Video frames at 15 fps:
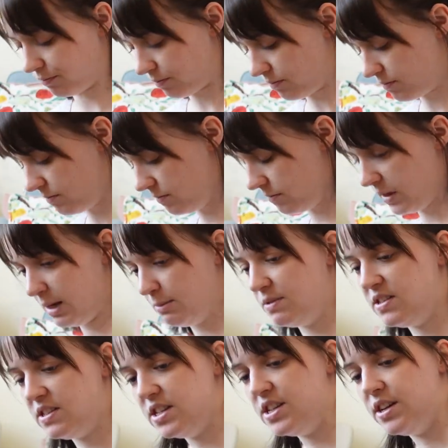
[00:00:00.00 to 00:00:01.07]
I'm
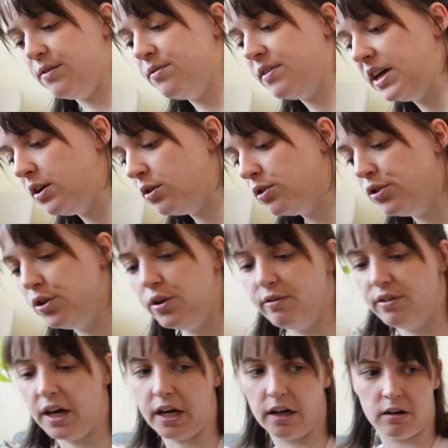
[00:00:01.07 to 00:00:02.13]
sitting funny on a nerve
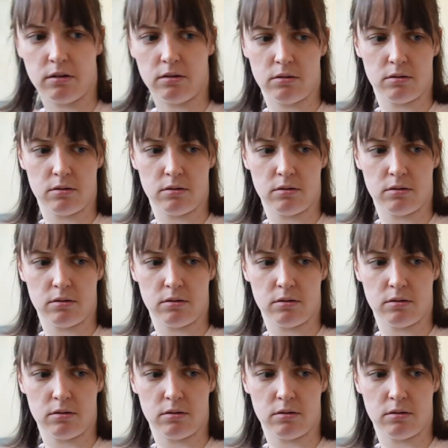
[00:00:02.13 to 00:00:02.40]
again.